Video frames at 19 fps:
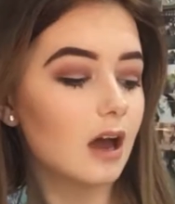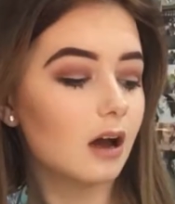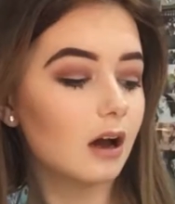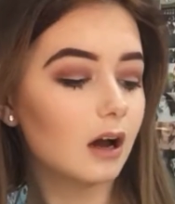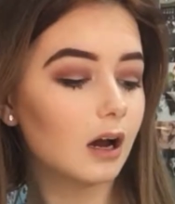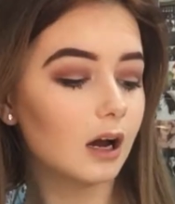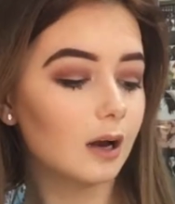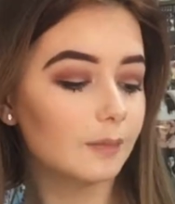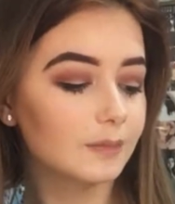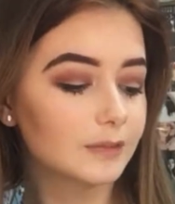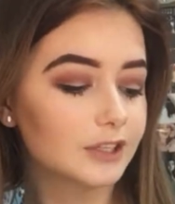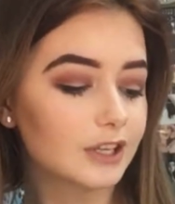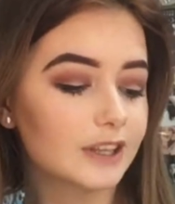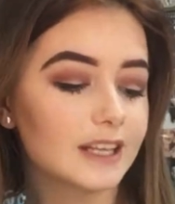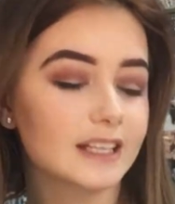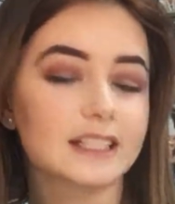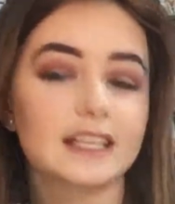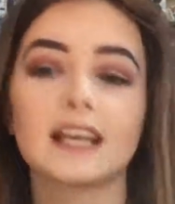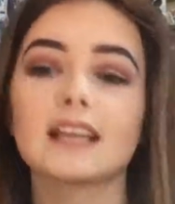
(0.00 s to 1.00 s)
So
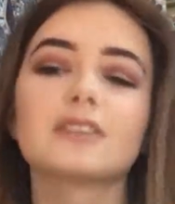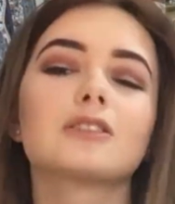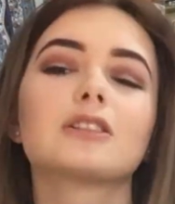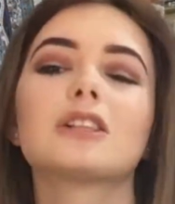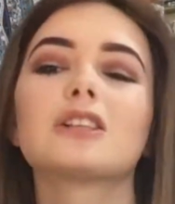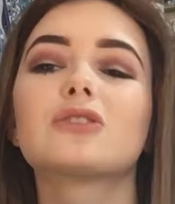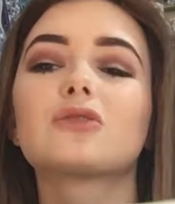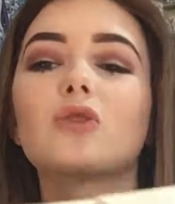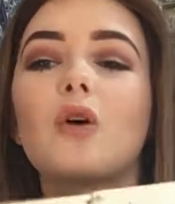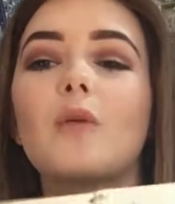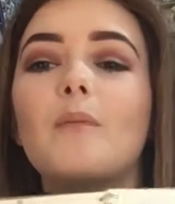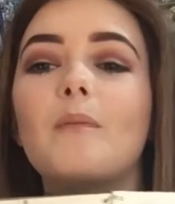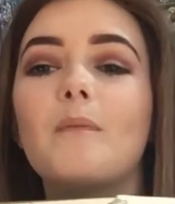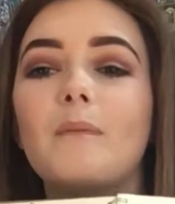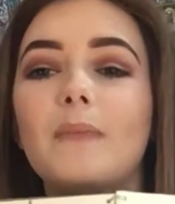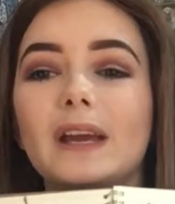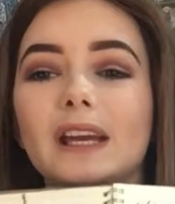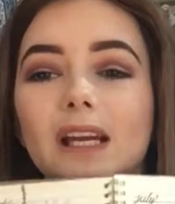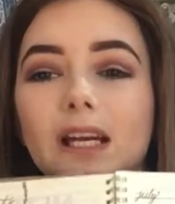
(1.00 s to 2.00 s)
this has the sort of
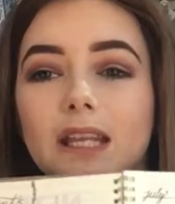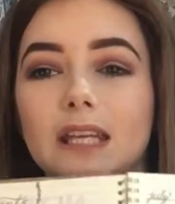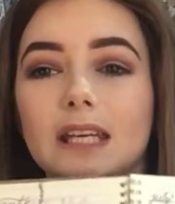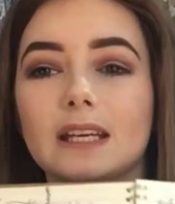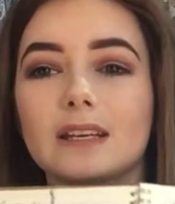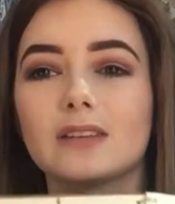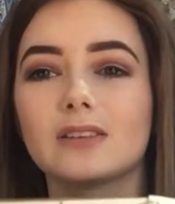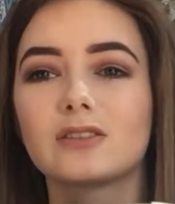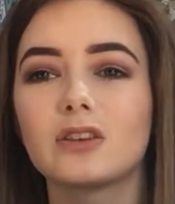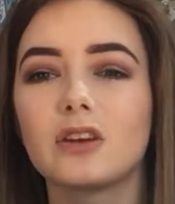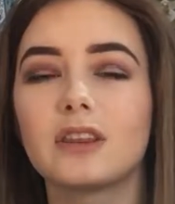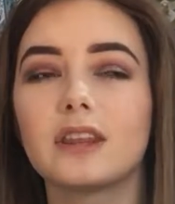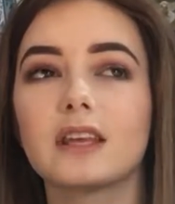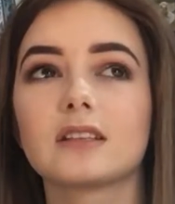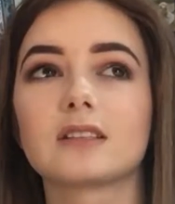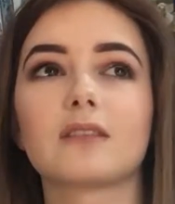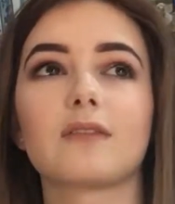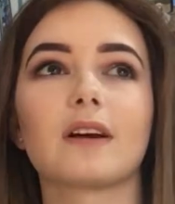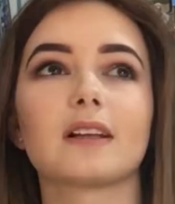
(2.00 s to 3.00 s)
bigger things, so
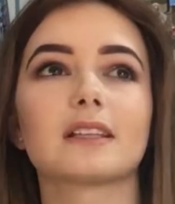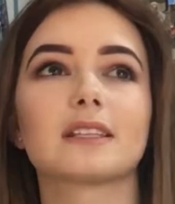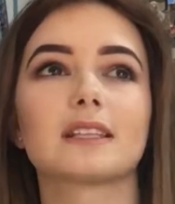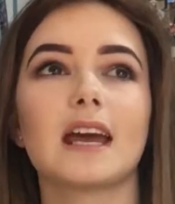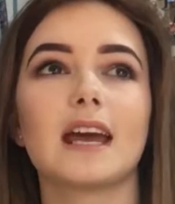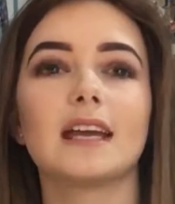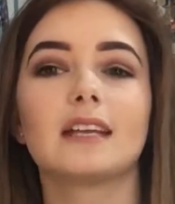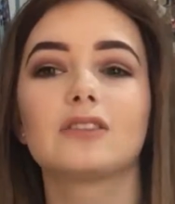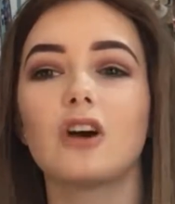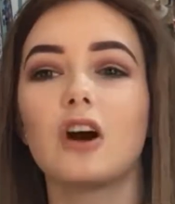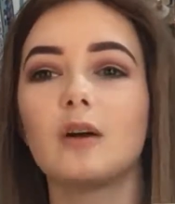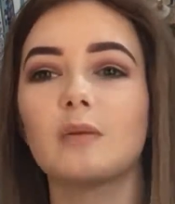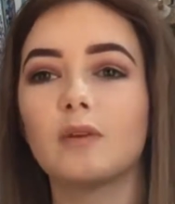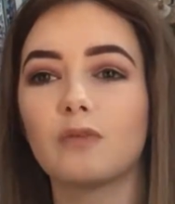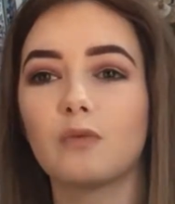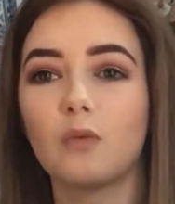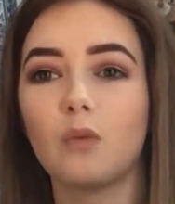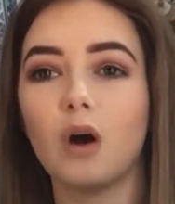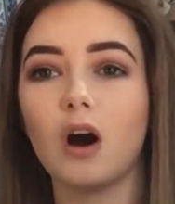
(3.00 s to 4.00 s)
things I've had to take time
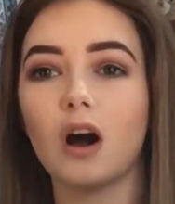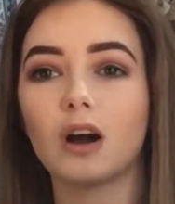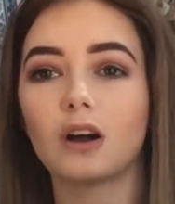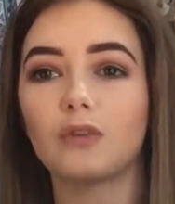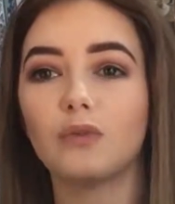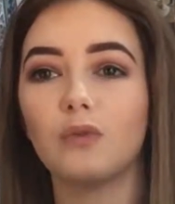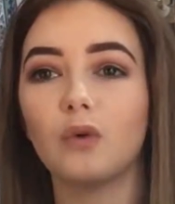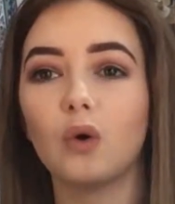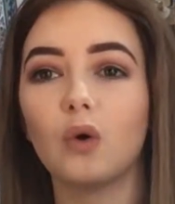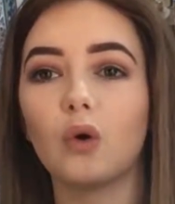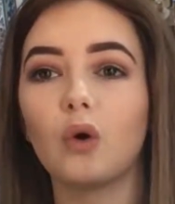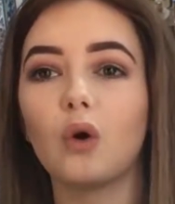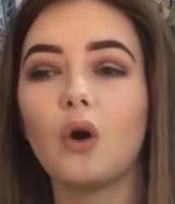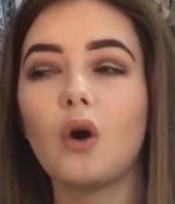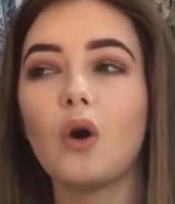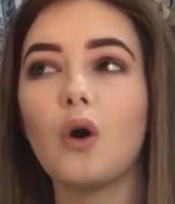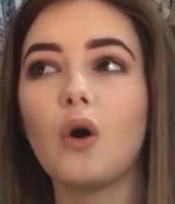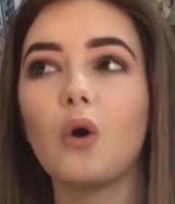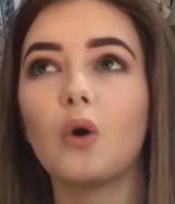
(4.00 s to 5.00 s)
off work for,
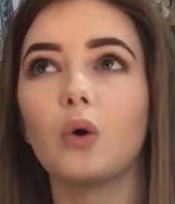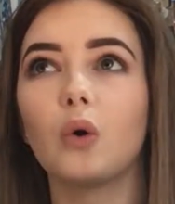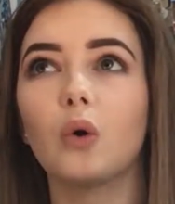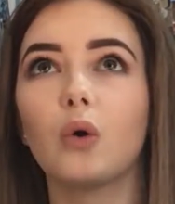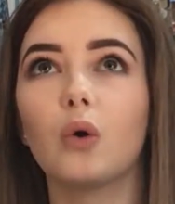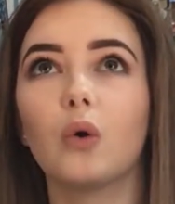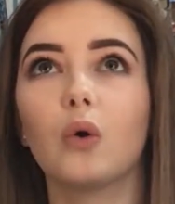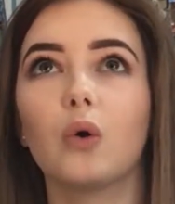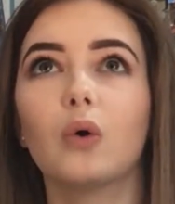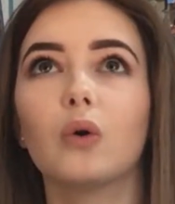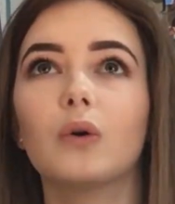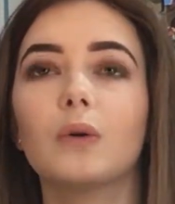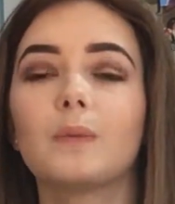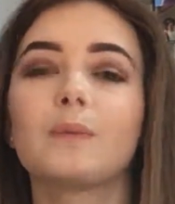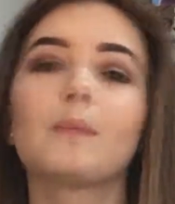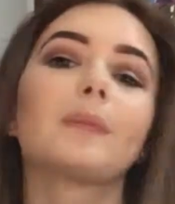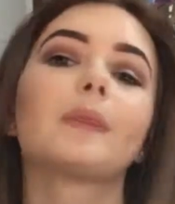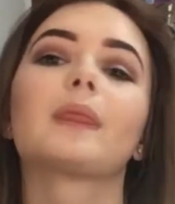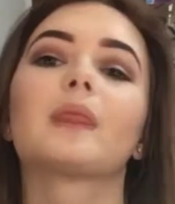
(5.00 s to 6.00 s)
or
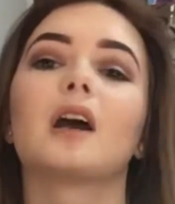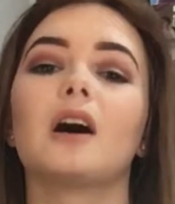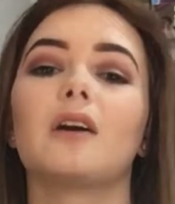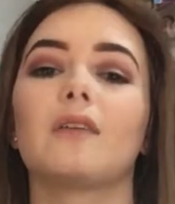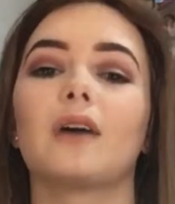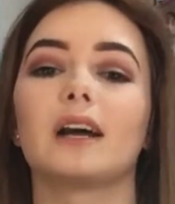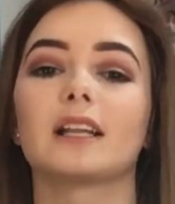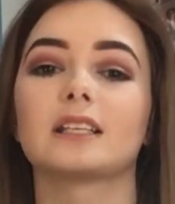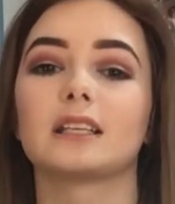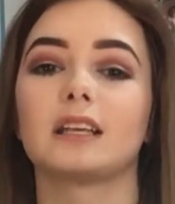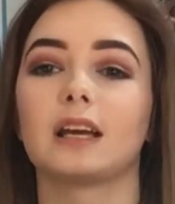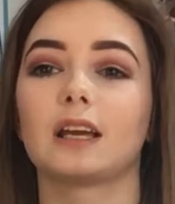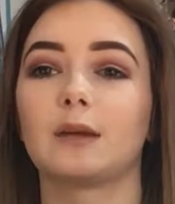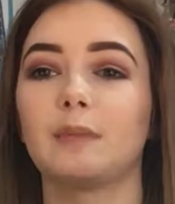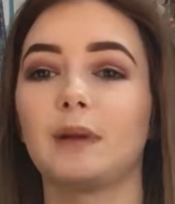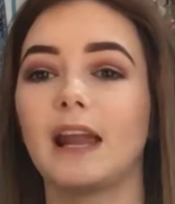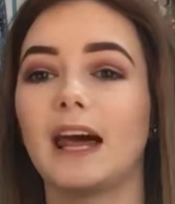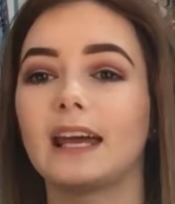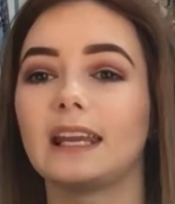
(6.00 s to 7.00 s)
I've had to
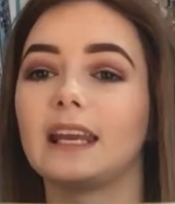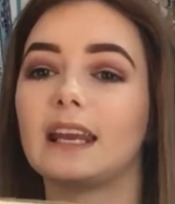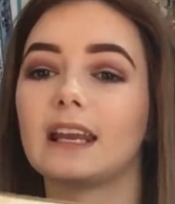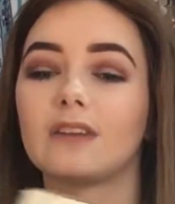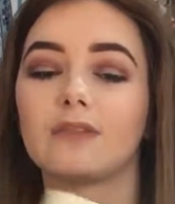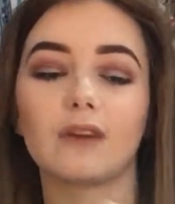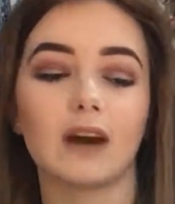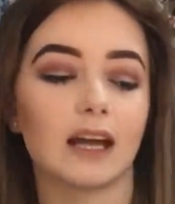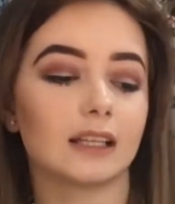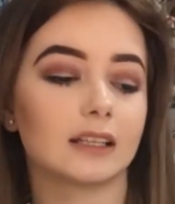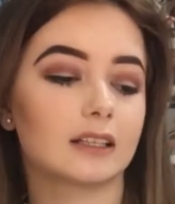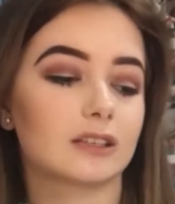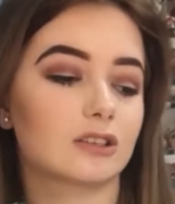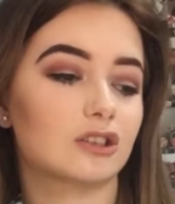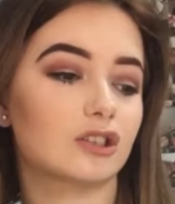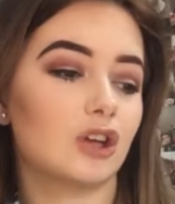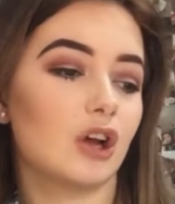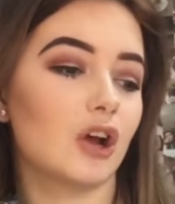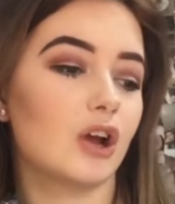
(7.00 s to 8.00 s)
like plan in advance.
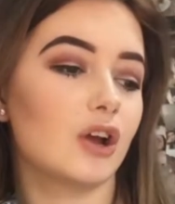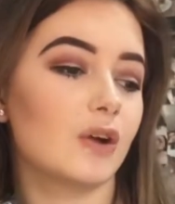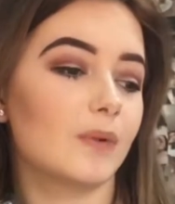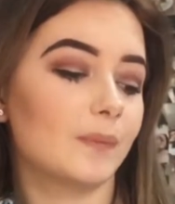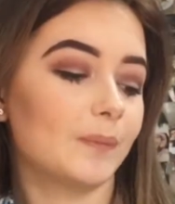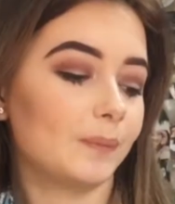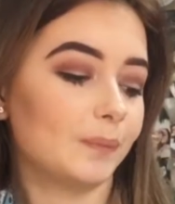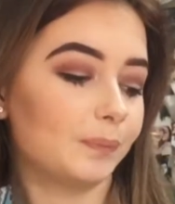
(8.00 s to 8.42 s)
So